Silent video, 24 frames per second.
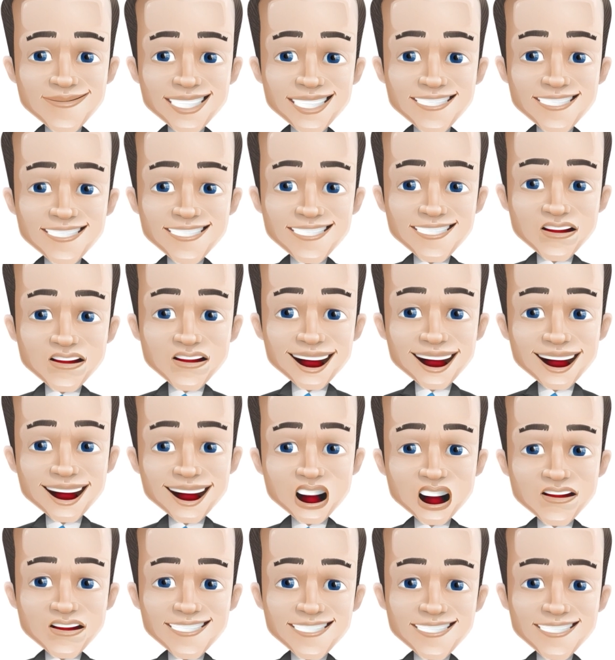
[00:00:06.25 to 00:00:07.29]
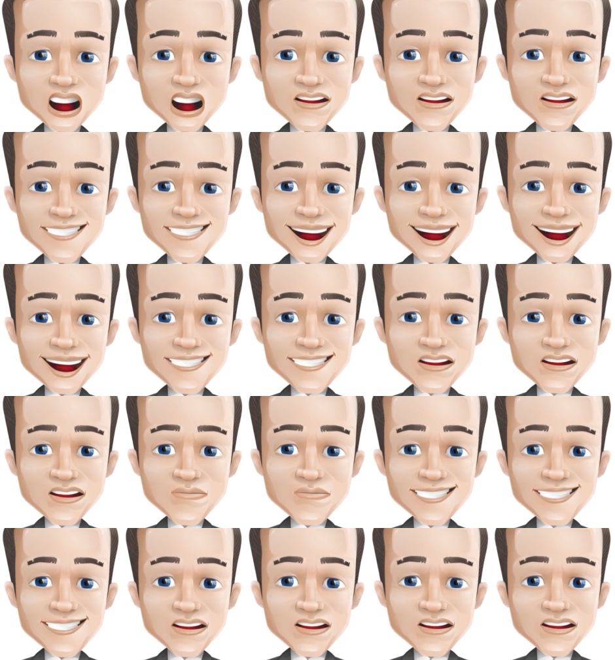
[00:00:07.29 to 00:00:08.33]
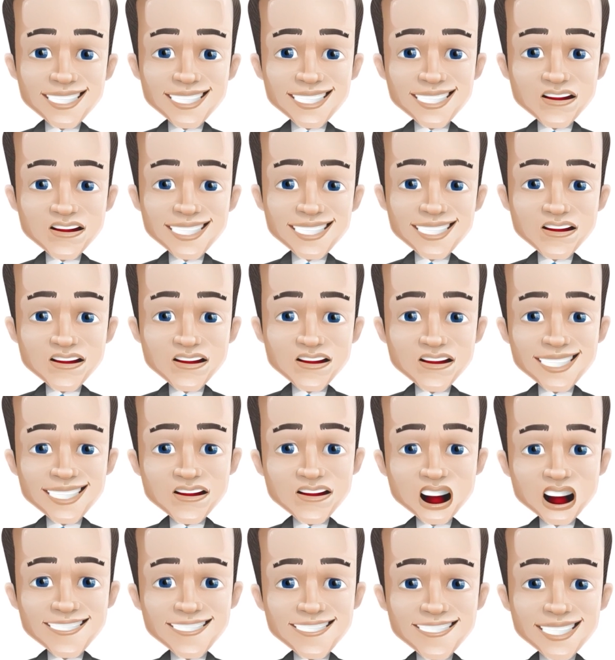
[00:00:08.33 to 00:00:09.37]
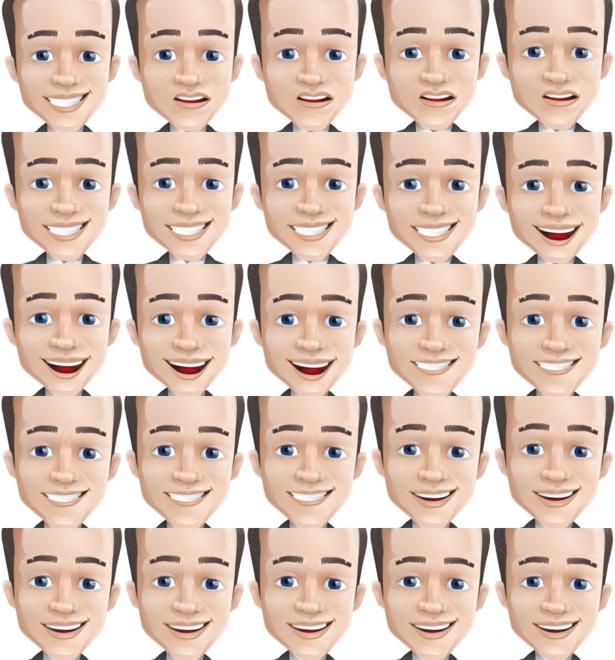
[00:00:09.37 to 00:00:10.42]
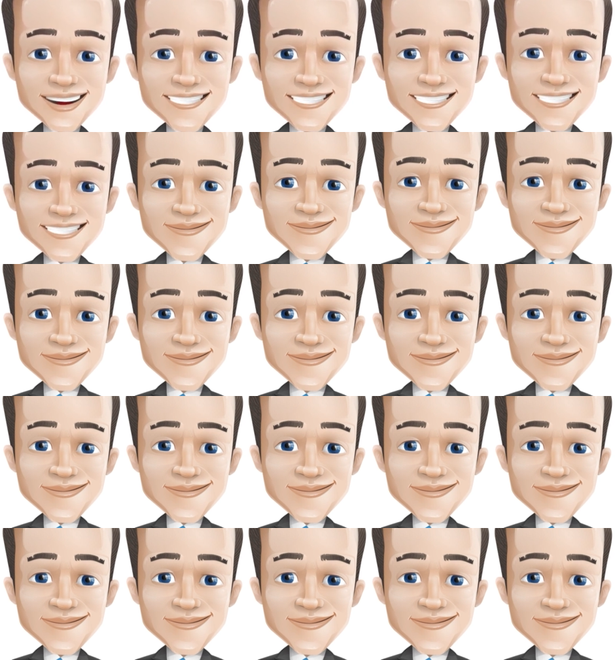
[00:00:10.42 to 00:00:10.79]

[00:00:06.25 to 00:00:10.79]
style that specializes in profiting off of small price changes